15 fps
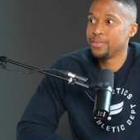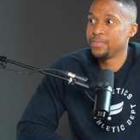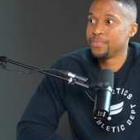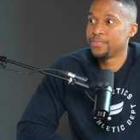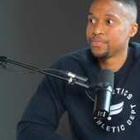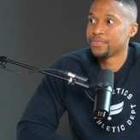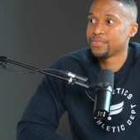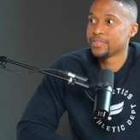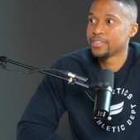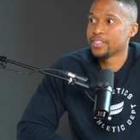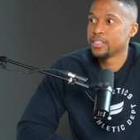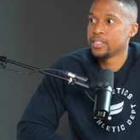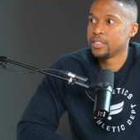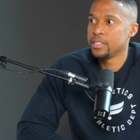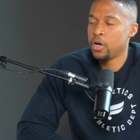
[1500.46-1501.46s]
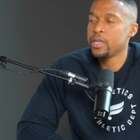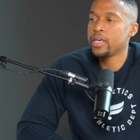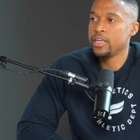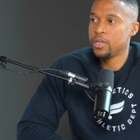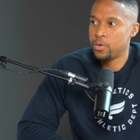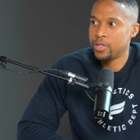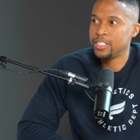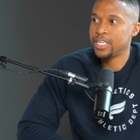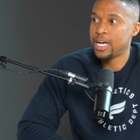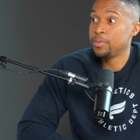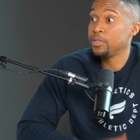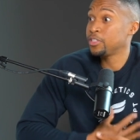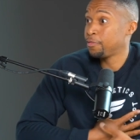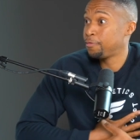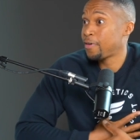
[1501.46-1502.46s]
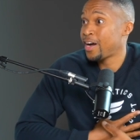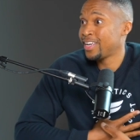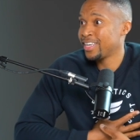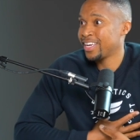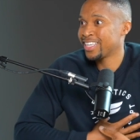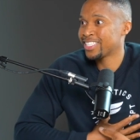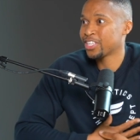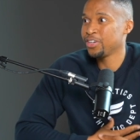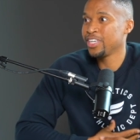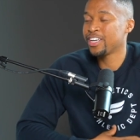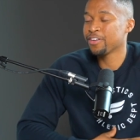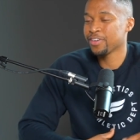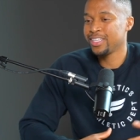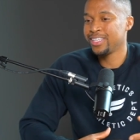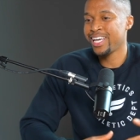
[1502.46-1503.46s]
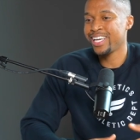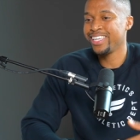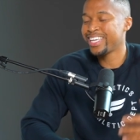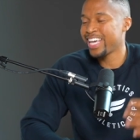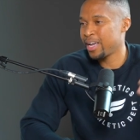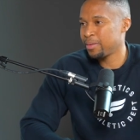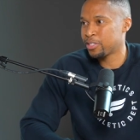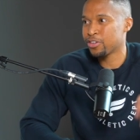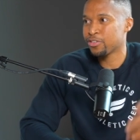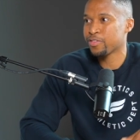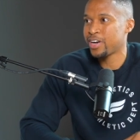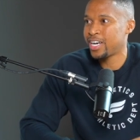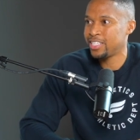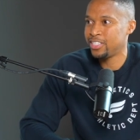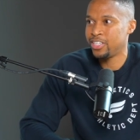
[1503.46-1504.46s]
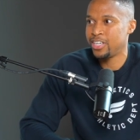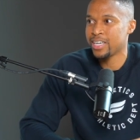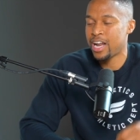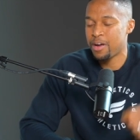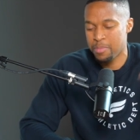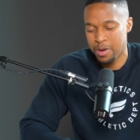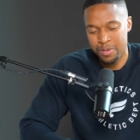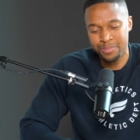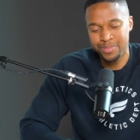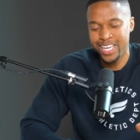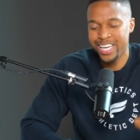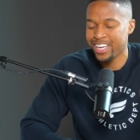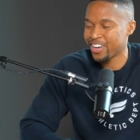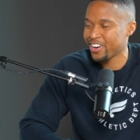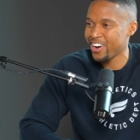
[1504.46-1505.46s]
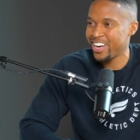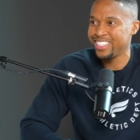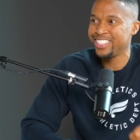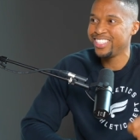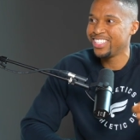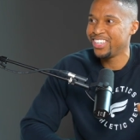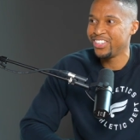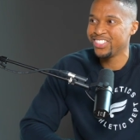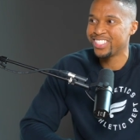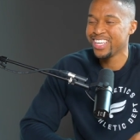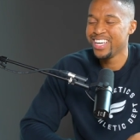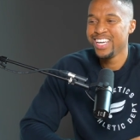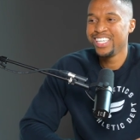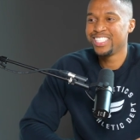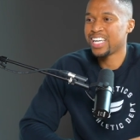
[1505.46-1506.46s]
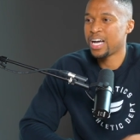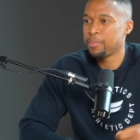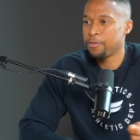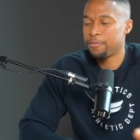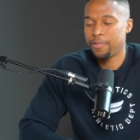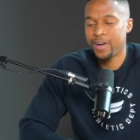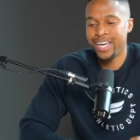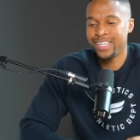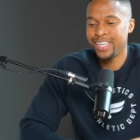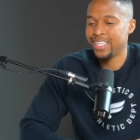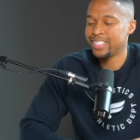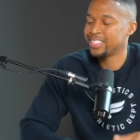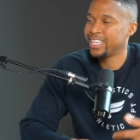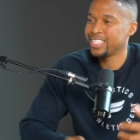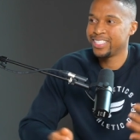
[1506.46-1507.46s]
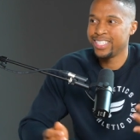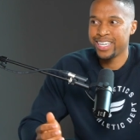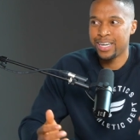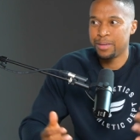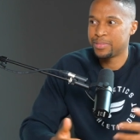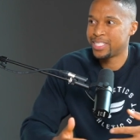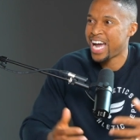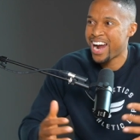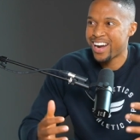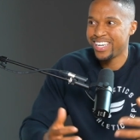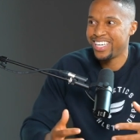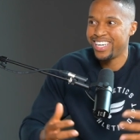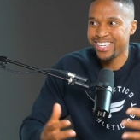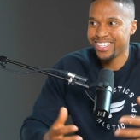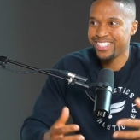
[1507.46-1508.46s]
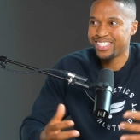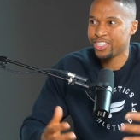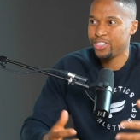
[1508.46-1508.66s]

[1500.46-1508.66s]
quit his job. He told. Me. Oh yeah, he quit his job. He's in finance, so yeah. he could relate. He came to the ride along. Yeah. I remember him taking crazy notes. Yeah. He's like, "I'm in finance. Like Doug, I'm tired of hugging this